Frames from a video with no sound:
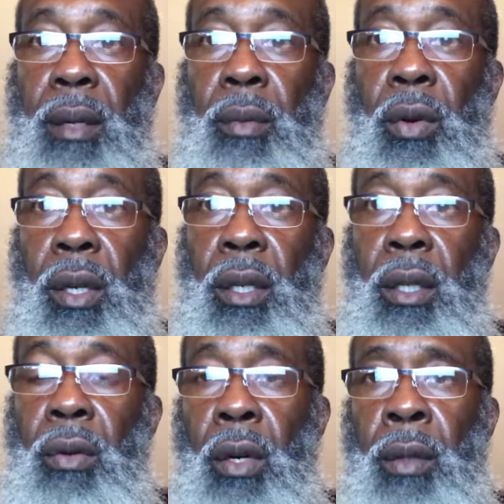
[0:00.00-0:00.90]
morning,
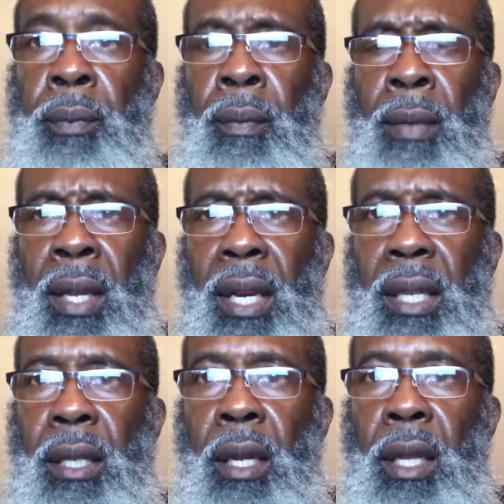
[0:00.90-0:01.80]
you all,
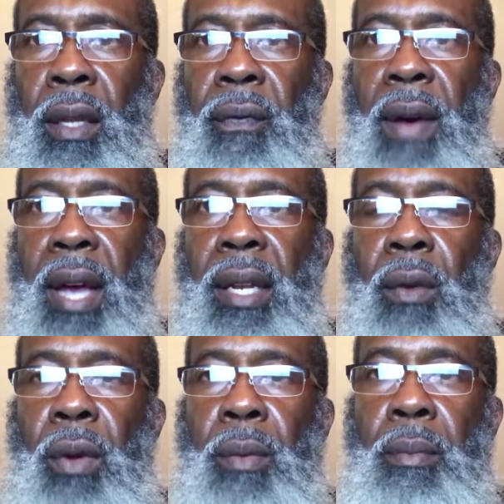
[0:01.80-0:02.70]
is the fact that
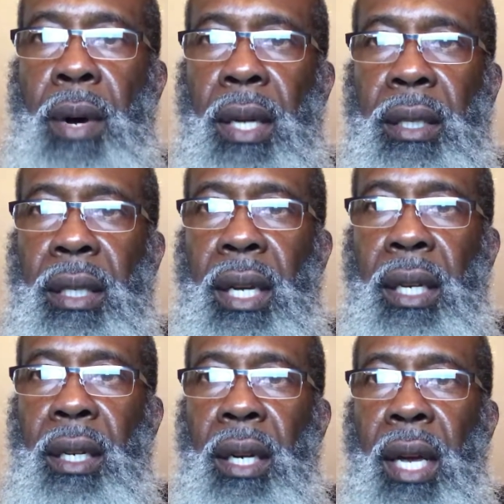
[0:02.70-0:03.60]
we must stay
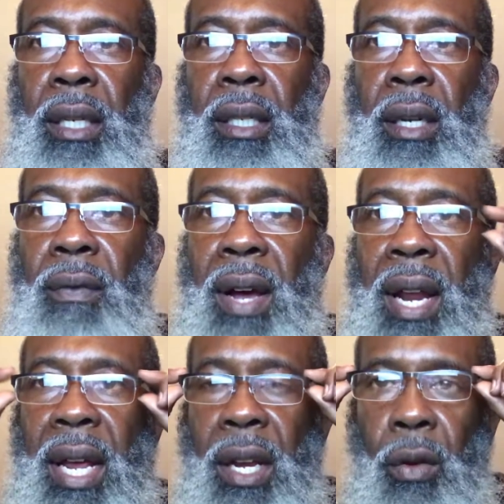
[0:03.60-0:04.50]
connected to the vine
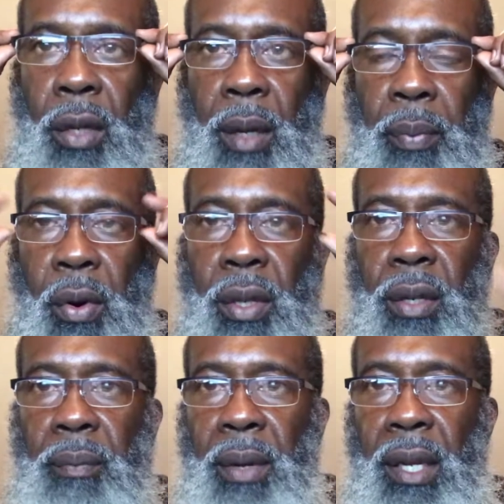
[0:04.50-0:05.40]
and know the importance
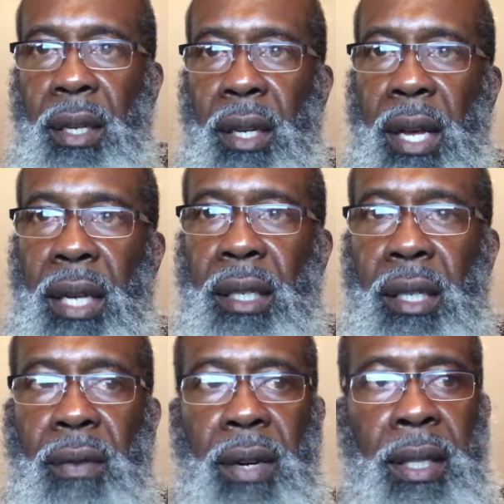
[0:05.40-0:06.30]
of being connected to
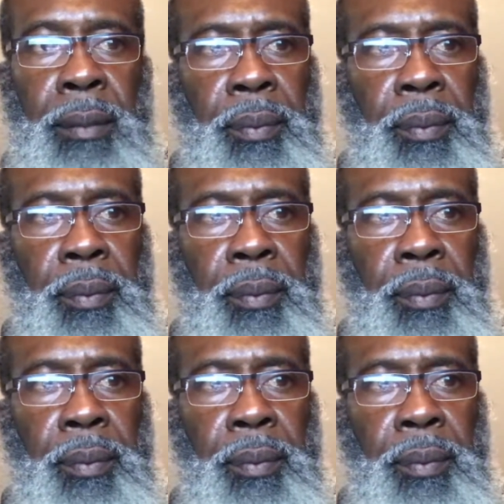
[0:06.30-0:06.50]
the vine.